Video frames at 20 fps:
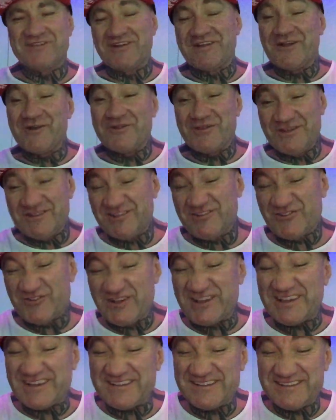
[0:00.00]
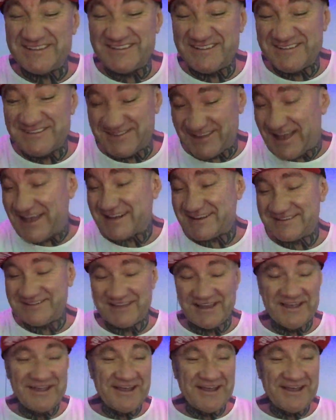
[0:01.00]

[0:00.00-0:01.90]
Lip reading: I know this really sucks.